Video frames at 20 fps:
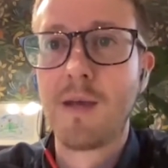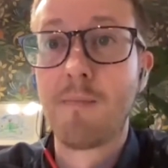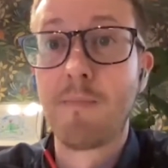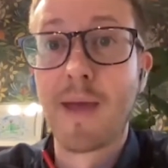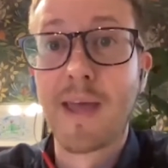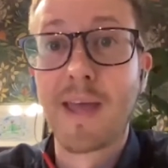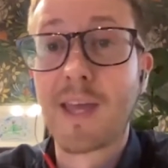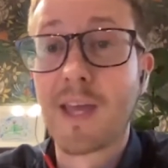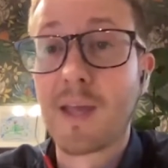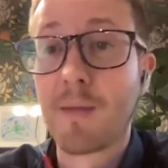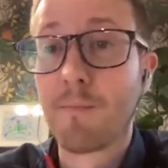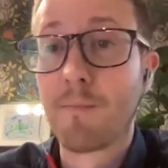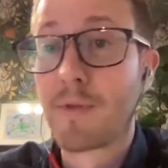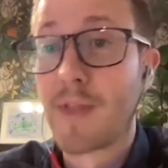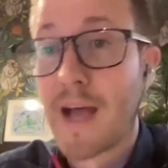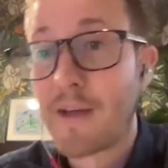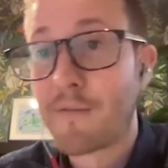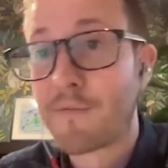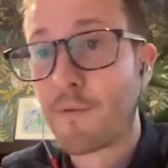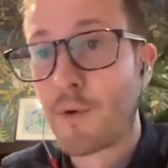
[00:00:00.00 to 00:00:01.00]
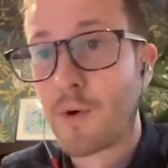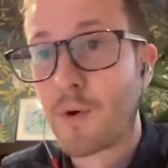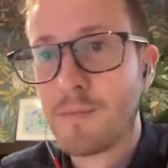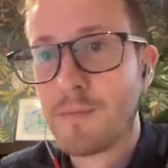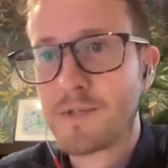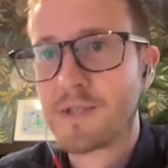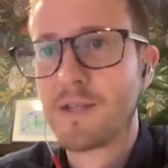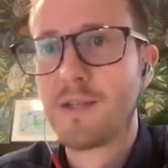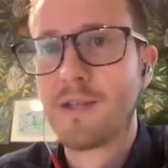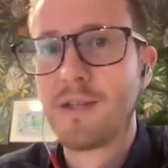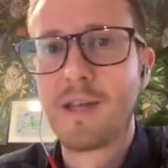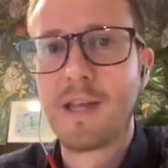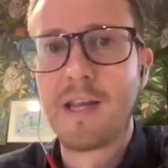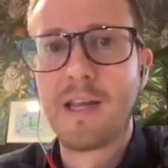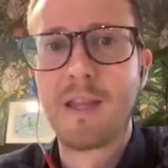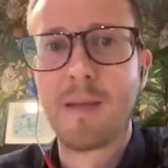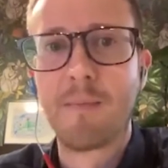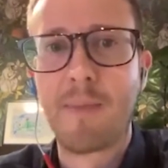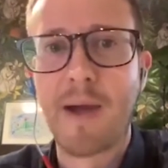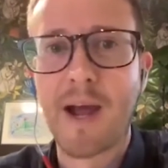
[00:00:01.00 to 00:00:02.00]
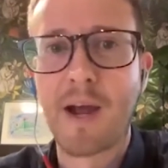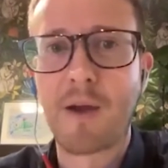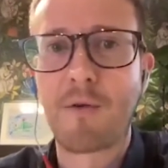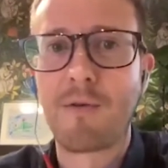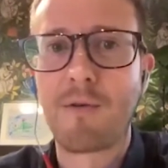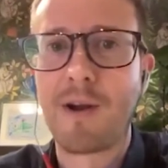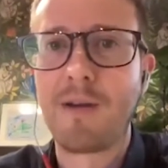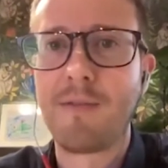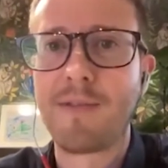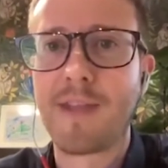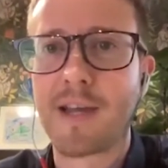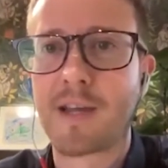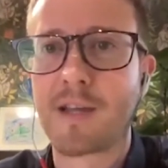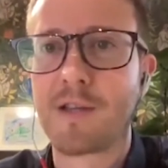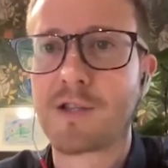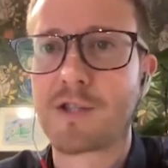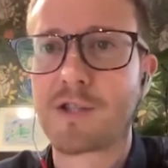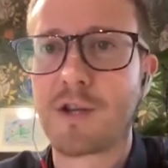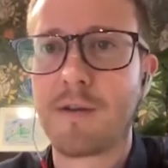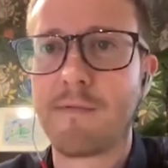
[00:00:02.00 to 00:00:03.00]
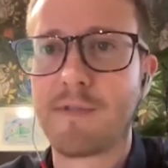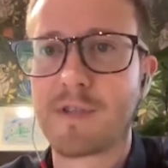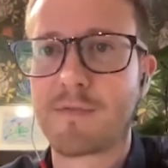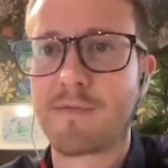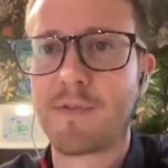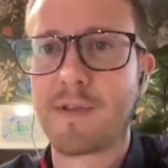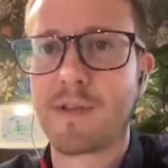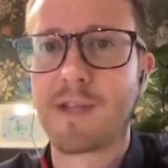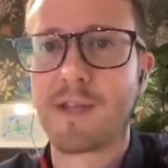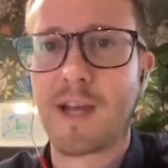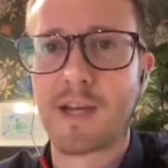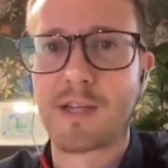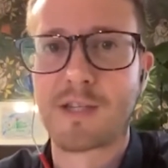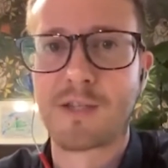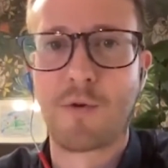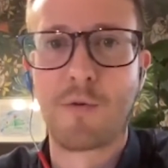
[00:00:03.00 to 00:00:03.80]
banking platforms in the background that can service fintechs